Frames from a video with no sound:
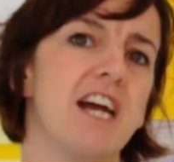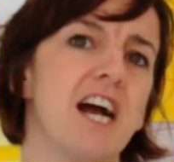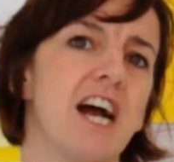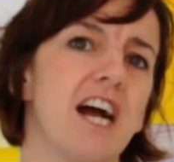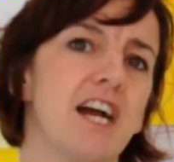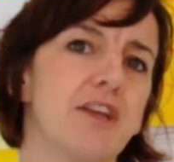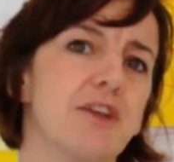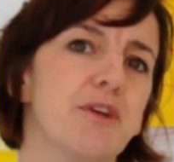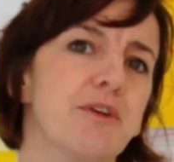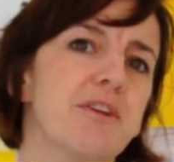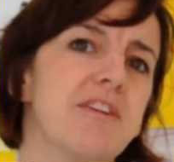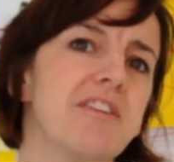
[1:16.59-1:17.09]

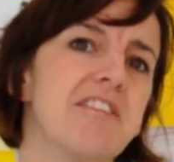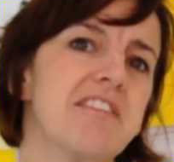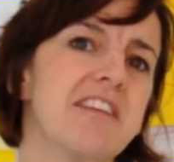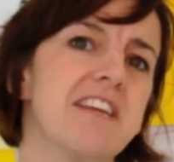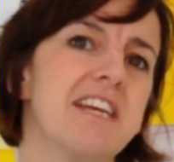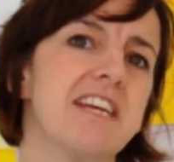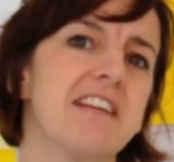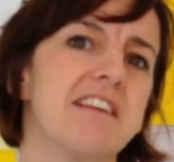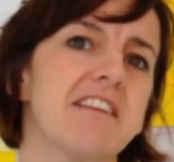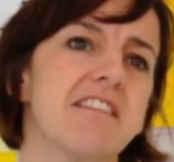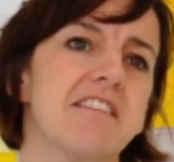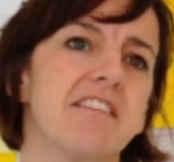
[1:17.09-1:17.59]
And you can
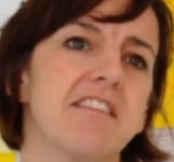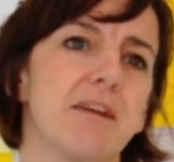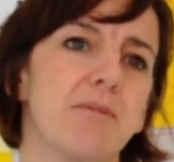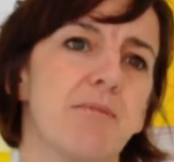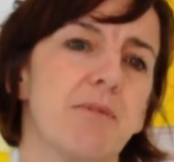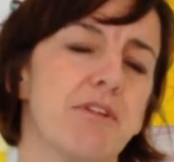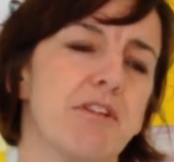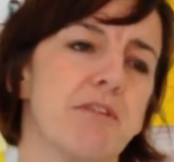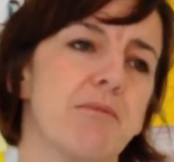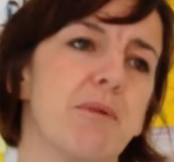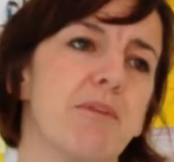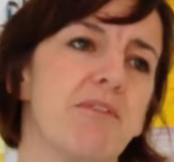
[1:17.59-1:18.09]
see that some
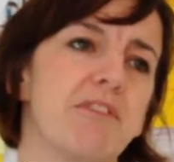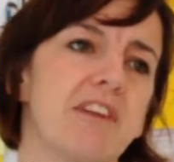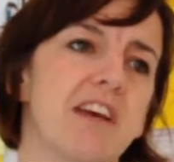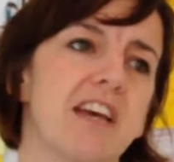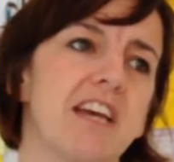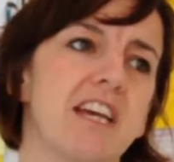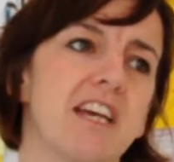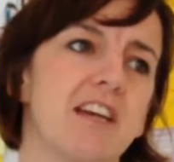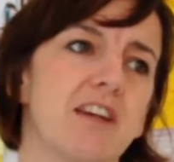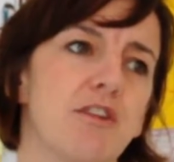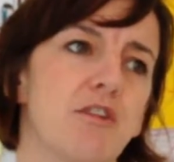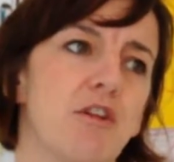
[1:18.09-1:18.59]
of them have
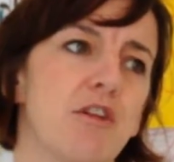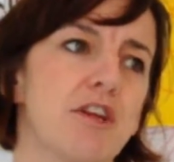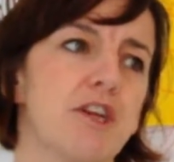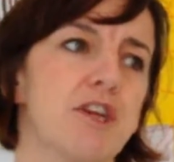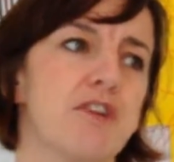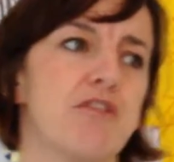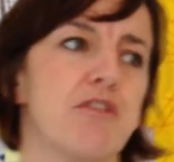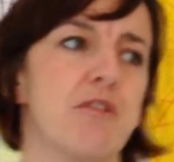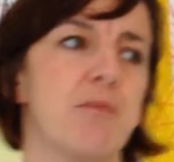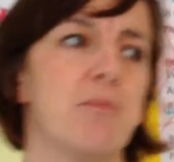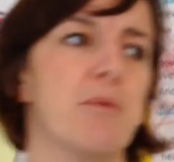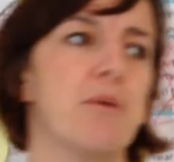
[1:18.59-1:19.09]
taken knowledge
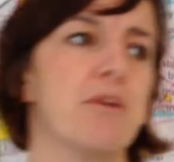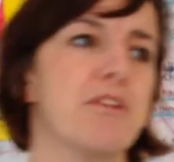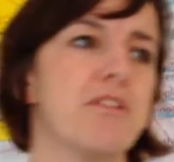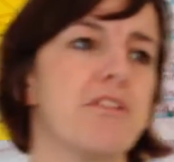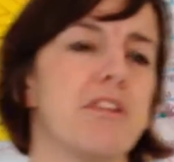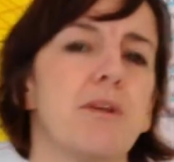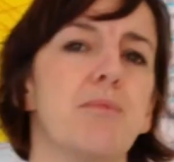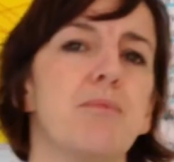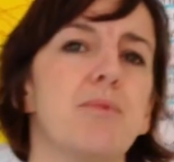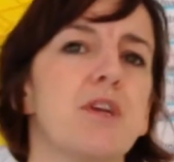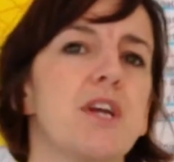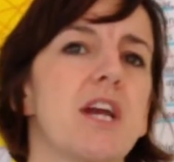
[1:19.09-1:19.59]
from one
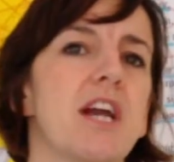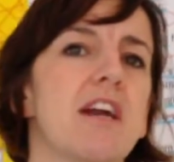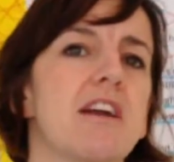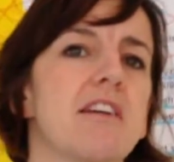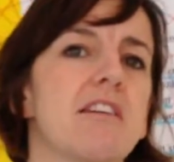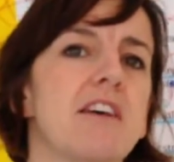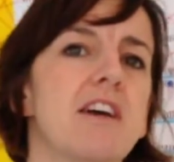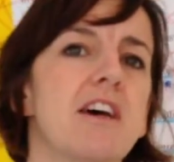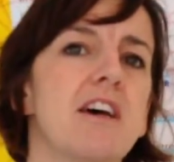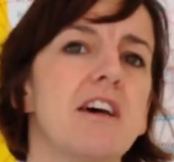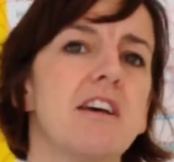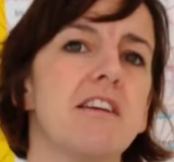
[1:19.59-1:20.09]
subject,
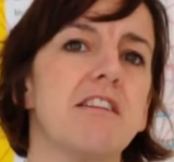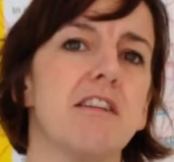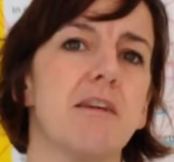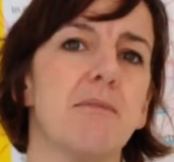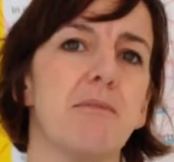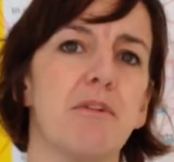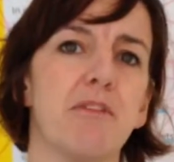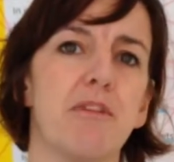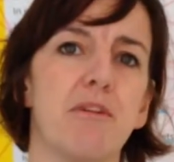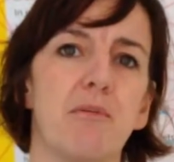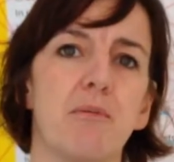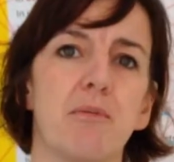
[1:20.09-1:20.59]

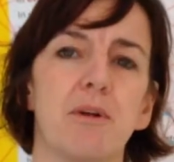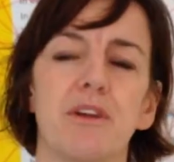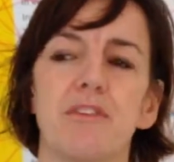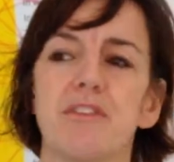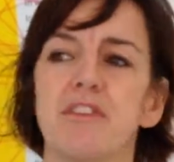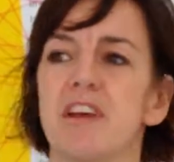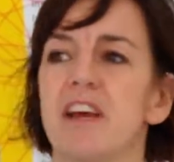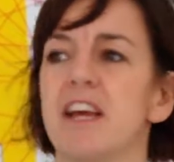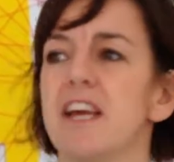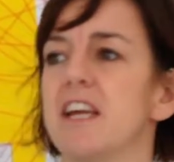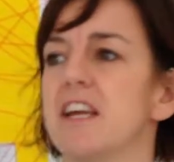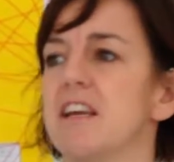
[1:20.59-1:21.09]
some of them will have
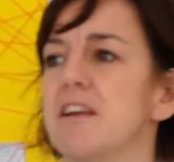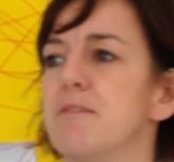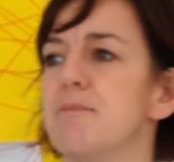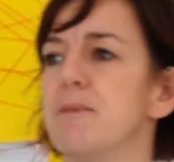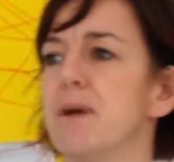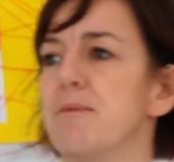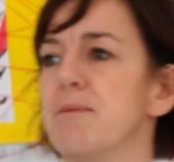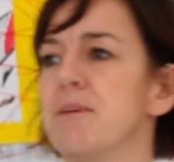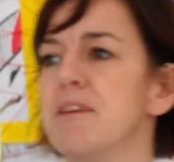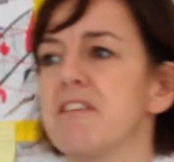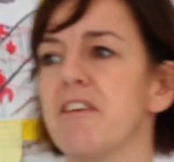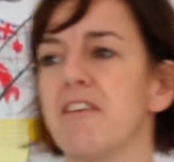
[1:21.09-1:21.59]
taken
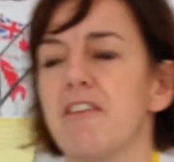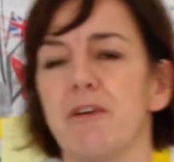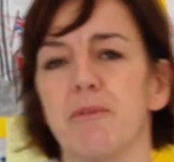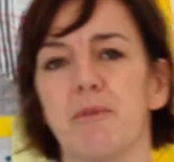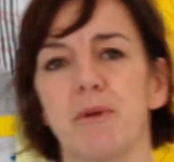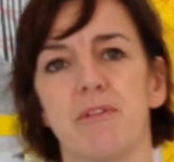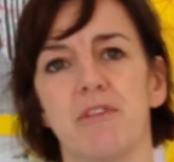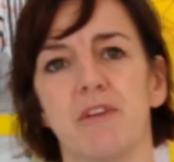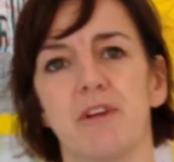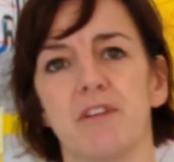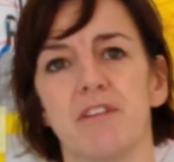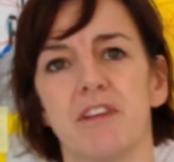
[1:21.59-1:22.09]
maybe something
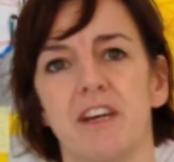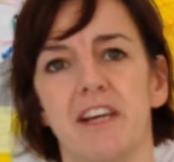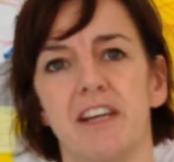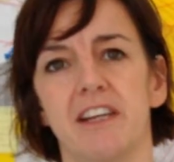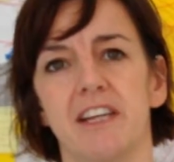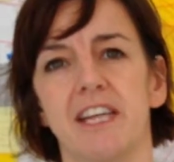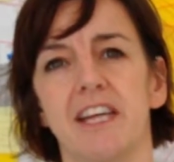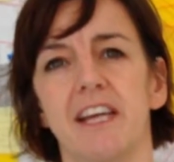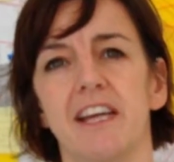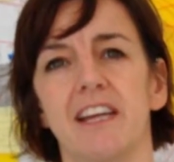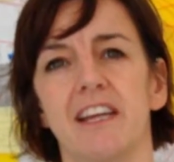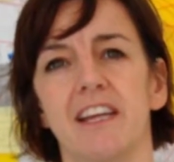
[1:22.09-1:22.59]
we've looked at in
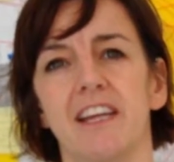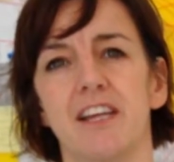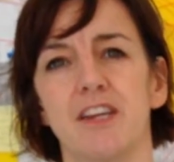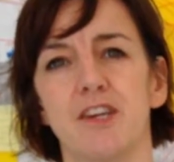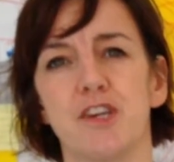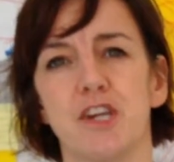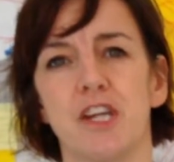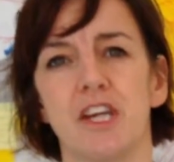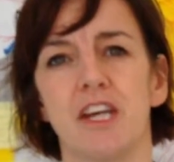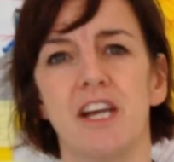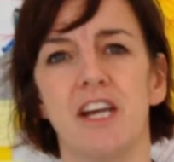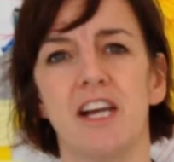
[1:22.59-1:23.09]
English.